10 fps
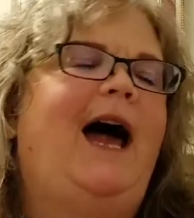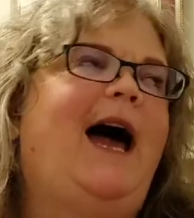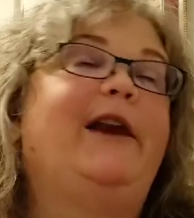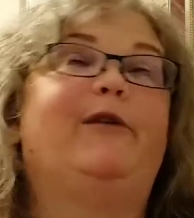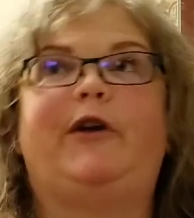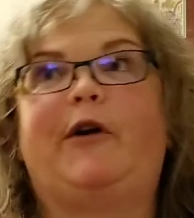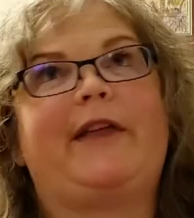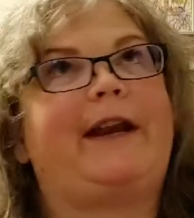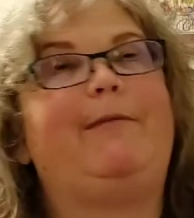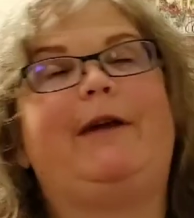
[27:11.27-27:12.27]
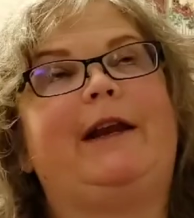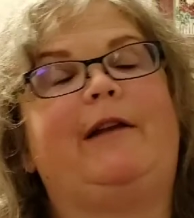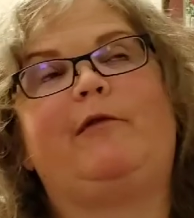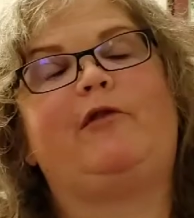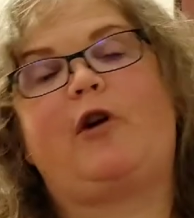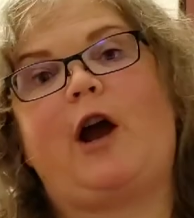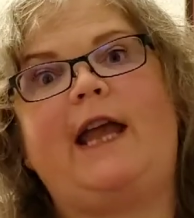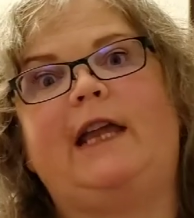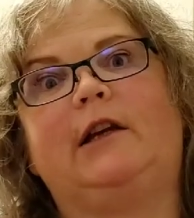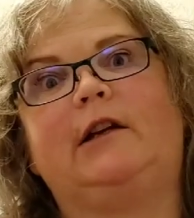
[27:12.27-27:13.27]
I don't know that I'm gonna try
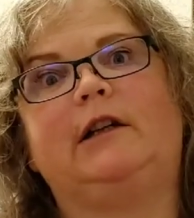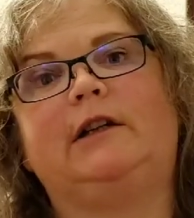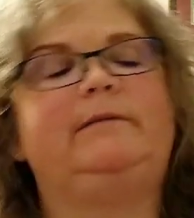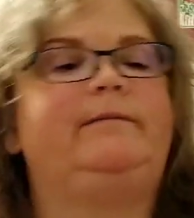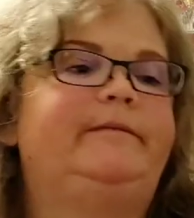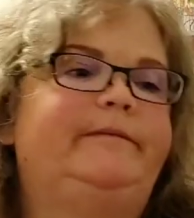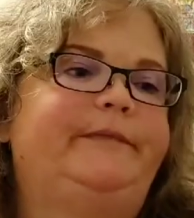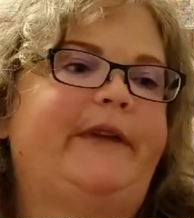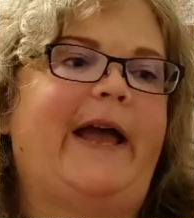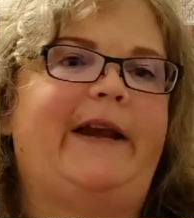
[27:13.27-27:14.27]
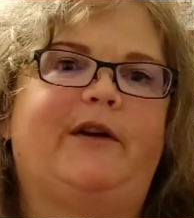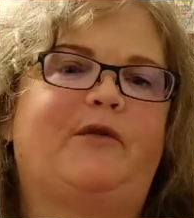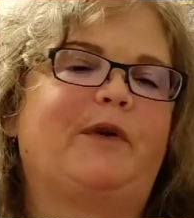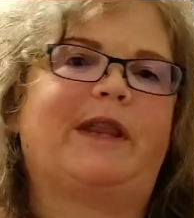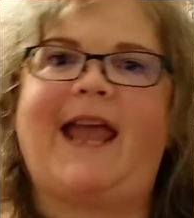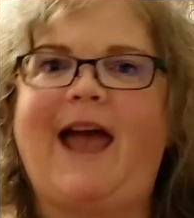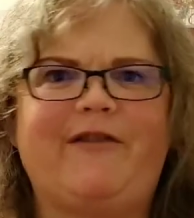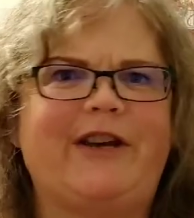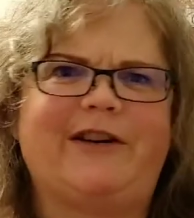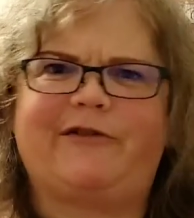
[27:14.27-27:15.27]
and learn. I don't really have
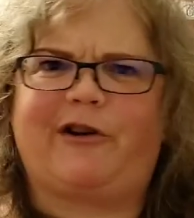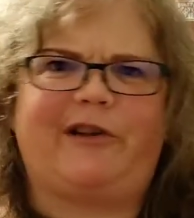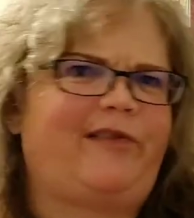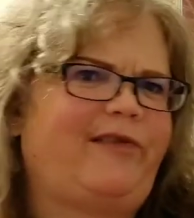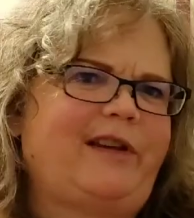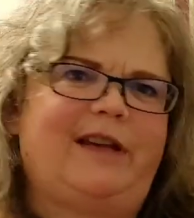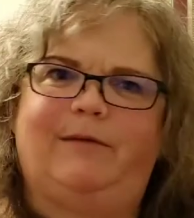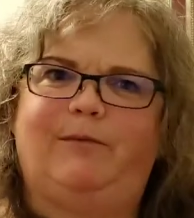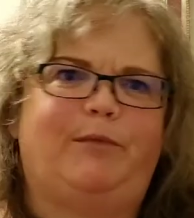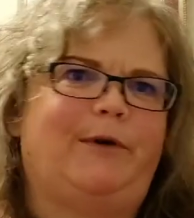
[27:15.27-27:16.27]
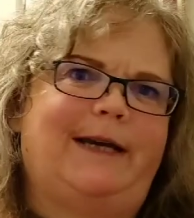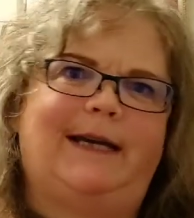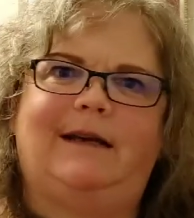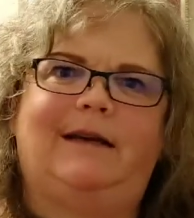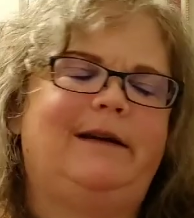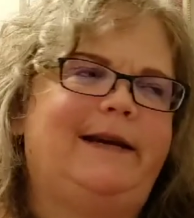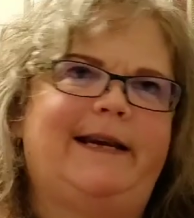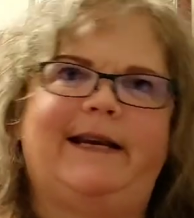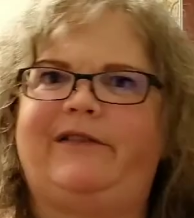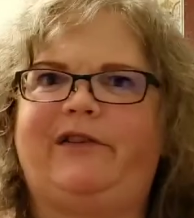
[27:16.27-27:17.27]
an interest in bringing
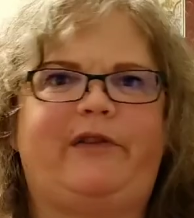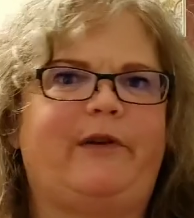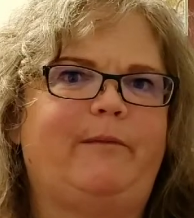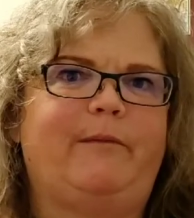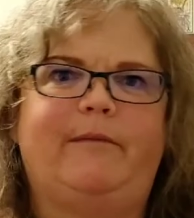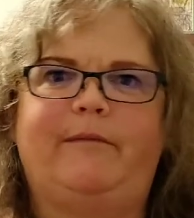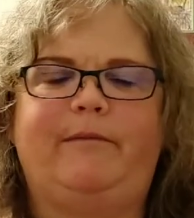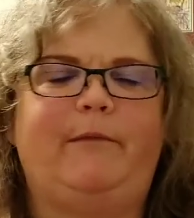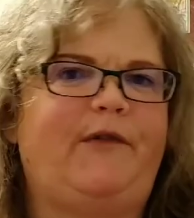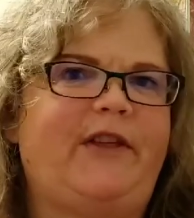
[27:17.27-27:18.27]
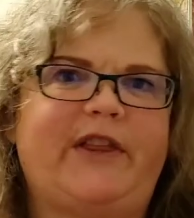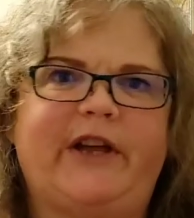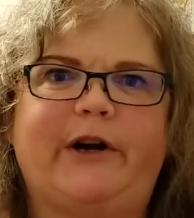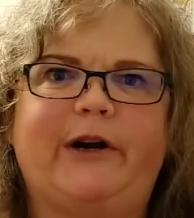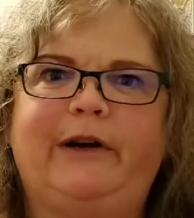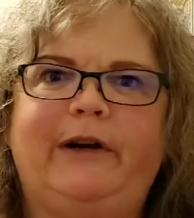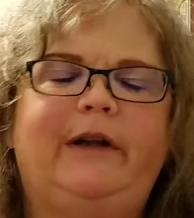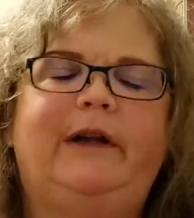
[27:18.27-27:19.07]
knitting to the movie theater.